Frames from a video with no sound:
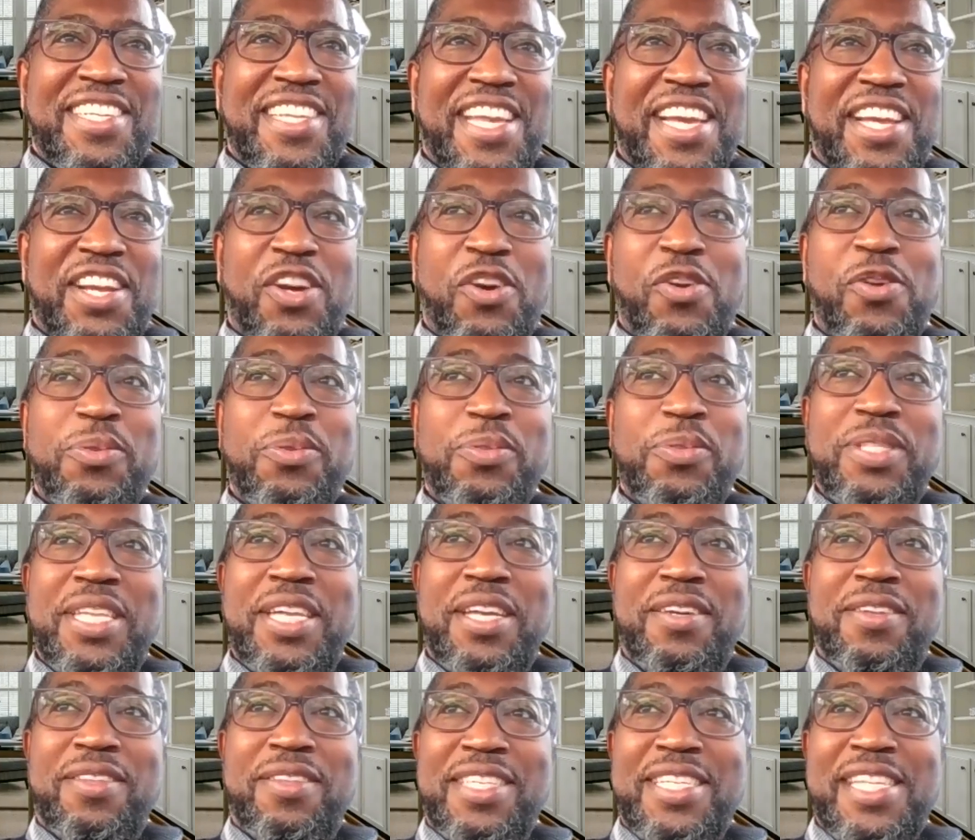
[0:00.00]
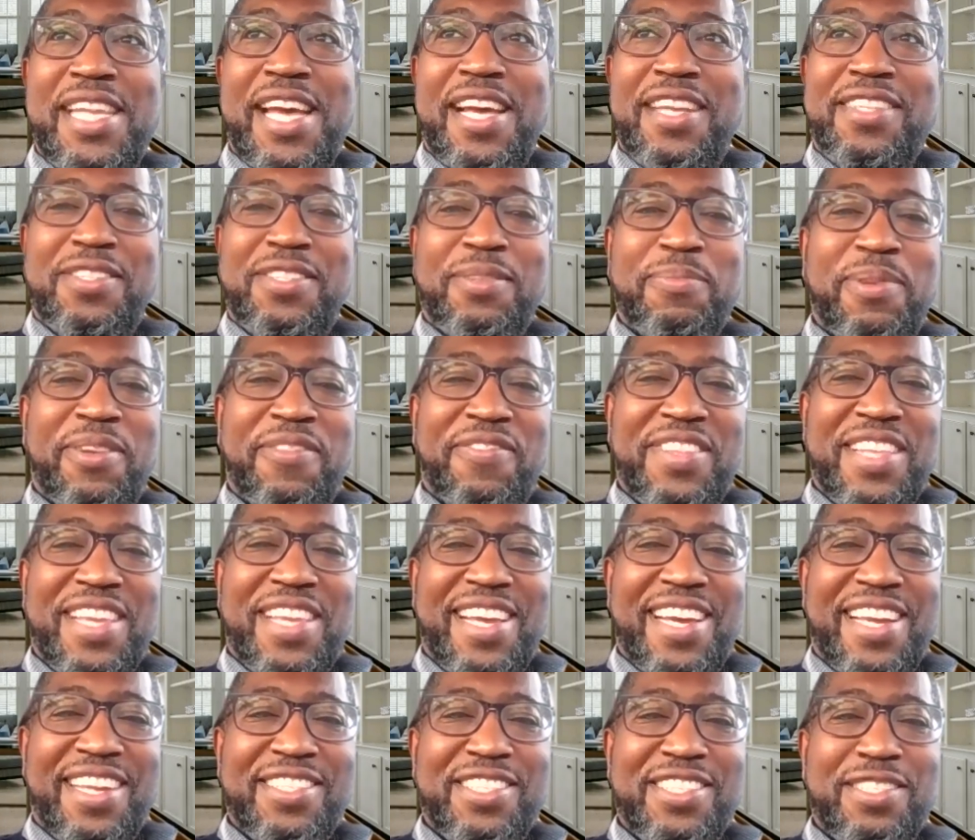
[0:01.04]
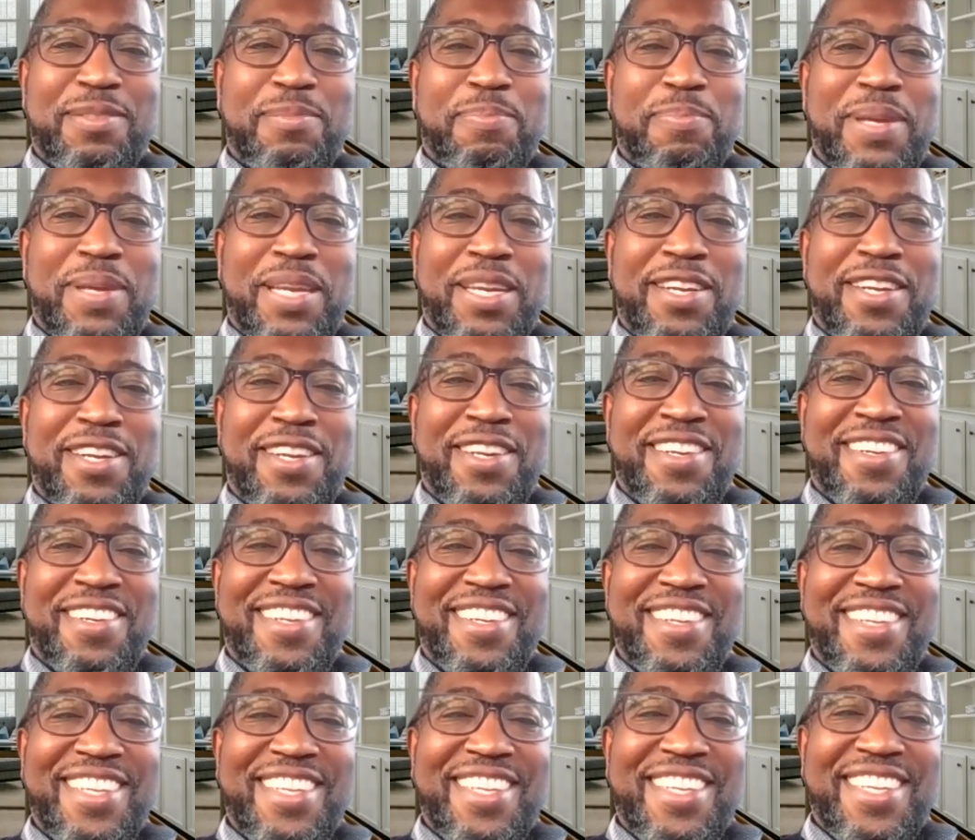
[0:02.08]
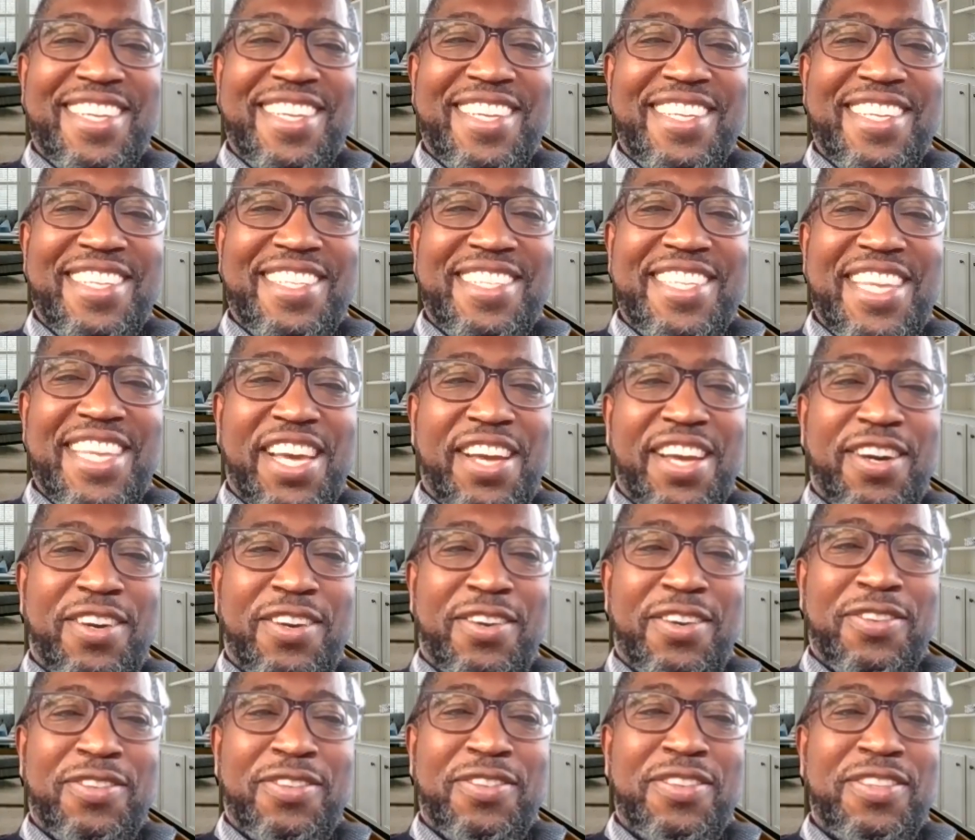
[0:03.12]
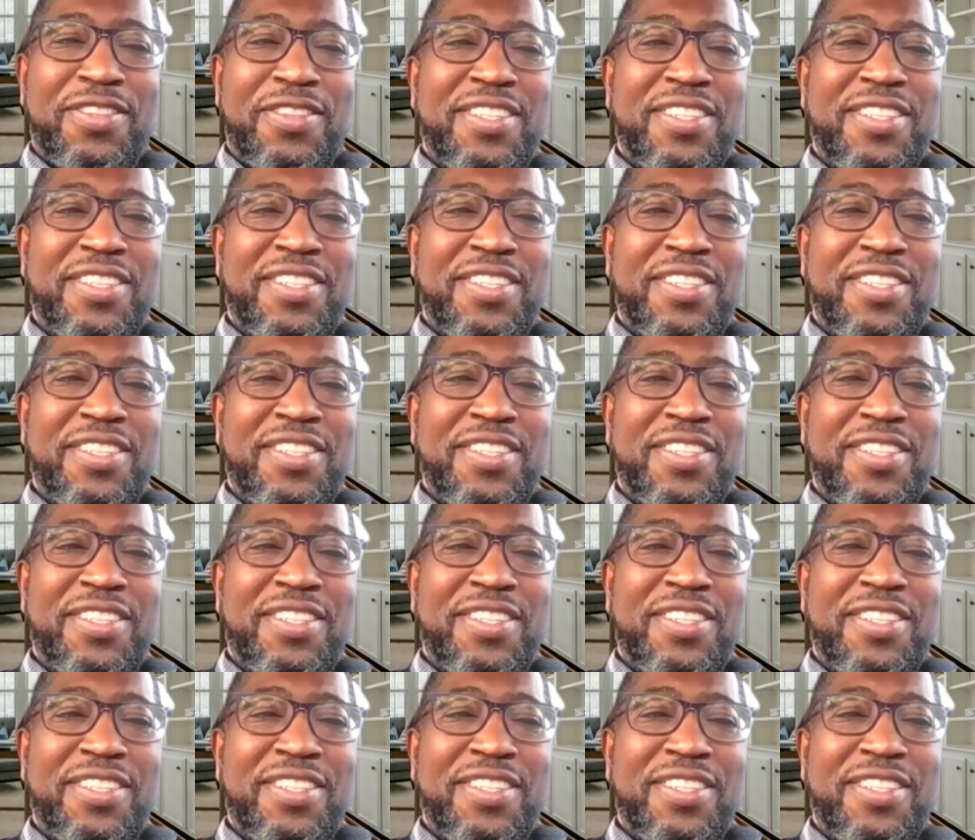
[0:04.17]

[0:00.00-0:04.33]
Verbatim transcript: at a hotel and asked them if they had a spare Dell